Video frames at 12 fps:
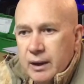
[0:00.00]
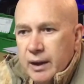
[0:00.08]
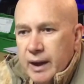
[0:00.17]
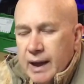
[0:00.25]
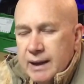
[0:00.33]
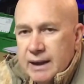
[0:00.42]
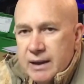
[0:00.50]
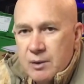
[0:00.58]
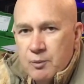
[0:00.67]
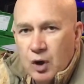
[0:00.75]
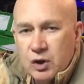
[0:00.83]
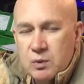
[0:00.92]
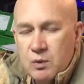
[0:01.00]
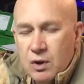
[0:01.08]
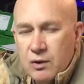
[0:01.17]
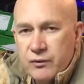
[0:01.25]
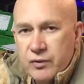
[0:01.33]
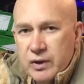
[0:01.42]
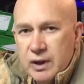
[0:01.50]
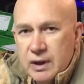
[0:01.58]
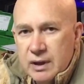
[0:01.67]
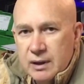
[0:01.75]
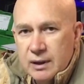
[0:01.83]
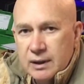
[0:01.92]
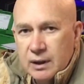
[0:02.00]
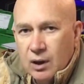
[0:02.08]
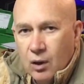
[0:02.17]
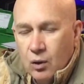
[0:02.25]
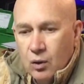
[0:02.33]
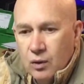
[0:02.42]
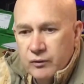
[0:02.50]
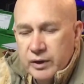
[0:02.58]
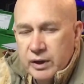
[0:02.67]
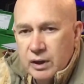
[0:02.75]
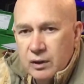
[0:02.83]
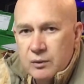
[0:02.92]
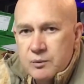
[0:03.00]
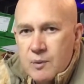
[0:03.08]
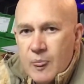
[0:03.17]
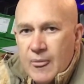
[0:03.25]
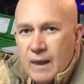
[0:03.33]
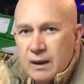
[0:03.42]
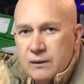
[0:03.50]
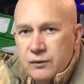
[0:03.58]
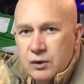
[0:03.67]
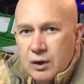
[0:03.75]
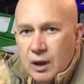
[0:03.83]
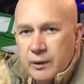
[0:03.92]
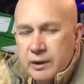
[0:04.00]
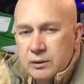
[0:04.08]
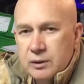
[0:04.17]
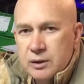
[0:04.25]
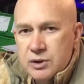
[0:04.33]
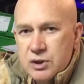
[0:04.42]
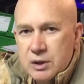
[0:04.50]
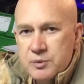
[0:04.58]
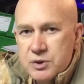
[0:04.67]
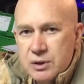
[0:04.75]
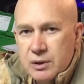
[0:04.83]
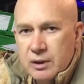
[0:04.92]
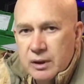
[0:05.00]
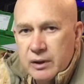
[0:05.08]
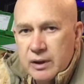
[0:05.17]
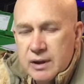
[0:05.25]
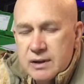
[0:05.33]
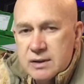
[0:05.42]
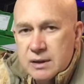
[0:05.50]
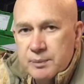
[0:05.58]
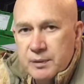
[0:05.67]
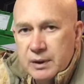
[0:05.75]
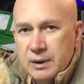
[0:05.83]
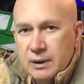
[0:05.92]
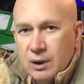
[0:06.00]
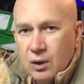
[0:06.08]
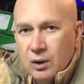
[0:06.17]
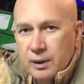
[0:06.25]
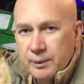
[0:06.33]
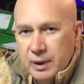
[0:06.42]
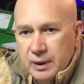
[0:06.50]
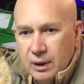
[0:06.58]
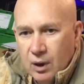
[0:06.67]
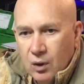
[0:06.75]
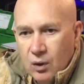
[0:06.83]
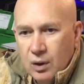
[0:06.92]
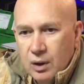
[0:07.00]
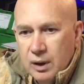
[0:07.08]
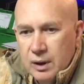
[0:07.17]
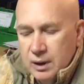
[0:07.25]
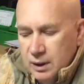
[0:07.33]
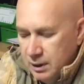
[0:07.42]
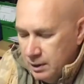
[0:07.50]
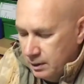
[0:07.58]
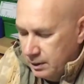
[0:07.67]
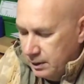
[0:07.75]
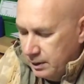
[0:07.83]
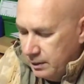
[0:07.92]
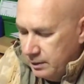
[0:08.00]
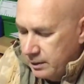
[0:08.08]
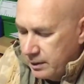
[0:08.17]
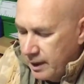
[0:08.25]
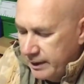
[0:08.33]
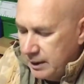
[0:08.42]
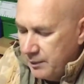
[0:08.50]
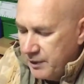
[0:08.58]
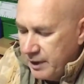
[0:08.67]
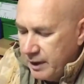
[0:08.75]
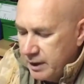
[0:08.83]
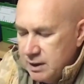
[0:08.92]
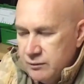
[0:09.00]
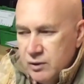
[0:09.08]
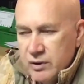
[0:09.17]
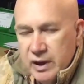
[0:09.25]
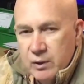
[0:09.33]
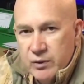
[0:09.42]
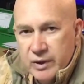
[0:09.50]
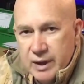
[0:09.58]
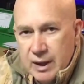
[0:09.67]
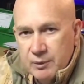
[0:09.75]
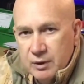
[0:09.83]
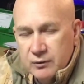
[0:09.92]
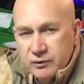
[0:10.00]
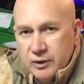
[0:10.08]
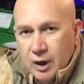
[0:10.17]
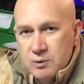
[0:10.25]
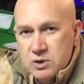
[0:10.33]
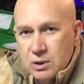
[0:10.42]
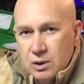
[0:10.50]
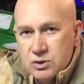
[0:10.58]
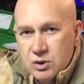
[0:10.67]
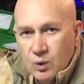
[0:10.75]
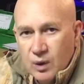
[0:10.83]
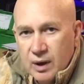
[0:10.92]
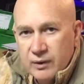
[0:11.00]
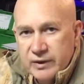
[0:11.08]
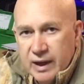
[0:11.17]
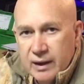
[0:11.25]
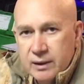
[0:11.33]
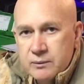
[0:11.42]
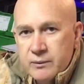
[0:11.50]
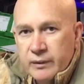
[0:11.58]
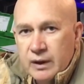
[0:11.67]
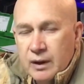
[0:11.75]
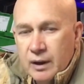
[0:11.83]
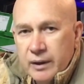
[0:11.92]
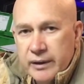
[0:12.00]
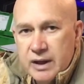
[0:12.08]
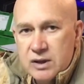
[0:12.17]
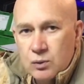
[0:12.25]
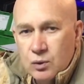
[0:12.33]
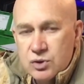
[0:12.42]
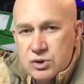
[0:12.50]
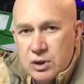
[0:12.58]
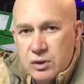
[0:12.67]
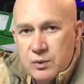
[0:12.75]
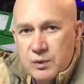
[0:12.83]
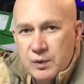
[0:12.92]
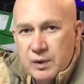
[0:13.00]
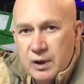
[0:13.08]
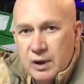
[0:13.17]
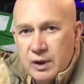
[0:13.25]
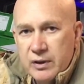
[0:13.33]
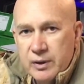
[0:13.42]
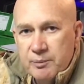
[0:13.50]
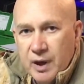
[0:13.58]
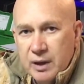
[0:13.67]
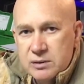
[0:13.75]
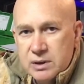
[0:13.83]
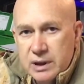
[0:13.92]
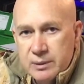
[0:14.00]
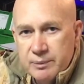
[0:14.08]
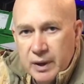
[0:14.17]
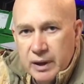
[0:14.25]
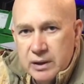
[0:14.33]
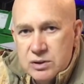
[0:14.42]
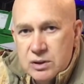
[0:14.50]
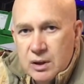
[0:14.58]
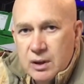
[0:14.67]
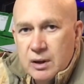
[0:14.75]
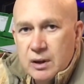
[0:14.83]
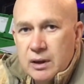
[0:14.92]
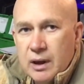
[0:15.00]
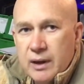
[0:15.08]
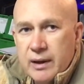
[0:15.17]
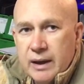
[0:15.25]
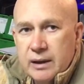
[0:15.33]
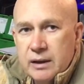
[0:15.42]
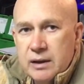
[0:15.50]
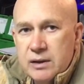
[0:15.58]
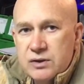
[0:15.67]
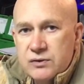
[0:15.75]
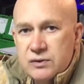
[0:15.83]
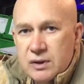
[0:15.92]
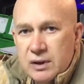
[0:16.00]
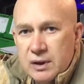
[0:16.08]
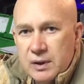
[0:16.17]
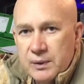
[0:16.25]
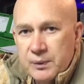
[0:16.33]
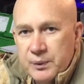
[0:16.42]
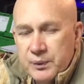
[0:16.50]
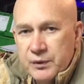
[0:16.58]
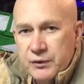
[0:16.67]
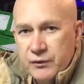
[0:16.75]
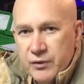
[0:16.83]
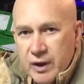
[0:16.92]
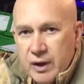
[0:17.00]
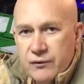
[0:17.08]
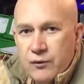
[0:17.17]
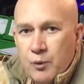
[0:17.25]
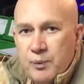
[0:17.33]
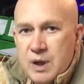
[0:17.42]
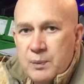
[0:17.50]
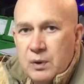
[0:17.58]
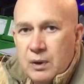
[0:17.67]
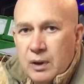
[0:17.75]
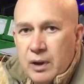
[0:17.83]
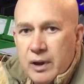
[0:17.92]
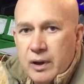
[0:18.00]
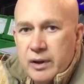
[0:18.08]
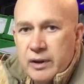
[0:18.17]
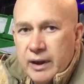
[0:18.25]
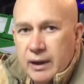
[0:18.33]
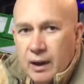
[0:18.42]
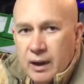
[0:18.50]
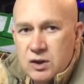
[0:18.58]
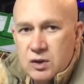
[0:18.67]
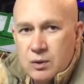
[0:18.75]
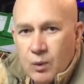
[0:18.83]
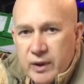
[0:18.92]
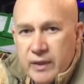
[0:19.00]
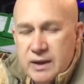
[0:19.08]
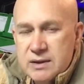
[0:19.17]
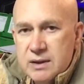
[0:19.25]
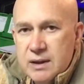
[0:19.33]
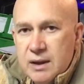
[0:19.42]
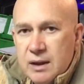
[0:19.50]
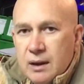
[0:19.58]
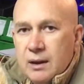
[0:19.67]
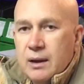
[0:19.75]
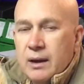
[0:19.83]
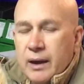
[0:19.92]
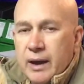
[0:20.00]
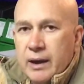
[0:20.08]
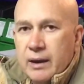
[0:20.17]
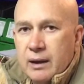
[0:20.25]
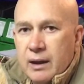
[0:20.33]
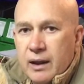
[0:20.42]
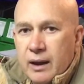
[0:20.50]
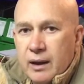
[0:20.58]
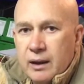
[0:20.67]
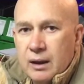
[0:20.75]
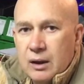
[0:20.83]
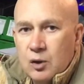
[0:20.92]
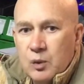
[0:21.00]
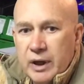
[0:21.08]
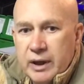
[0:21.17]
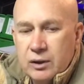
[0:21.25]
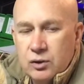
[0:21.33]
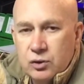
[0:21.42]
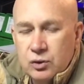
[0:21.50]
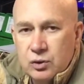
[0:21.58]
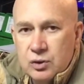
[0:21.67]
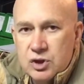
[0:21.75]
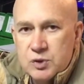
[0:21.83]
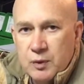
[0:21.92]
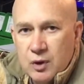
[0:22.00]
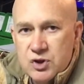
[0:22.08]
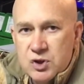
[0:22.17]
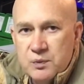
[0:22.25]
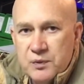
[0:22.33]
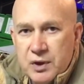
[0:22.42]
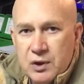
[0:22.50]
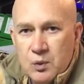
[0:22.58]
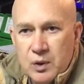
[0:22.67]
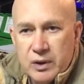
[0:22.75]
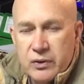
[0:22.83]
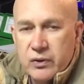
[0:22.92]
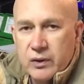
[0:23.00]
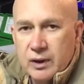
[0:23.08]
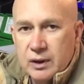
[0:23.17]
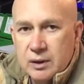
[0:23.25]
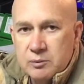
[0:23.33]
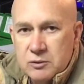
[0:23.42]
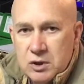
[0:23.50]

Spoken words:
and at the bottom of the whole video, if you go into description, there's a whole write-up that I give you there with a couple of time slots on what I've done, and there's also the Patreon page. Now that is there for people that like what they see and they are willing to sponsor me with $1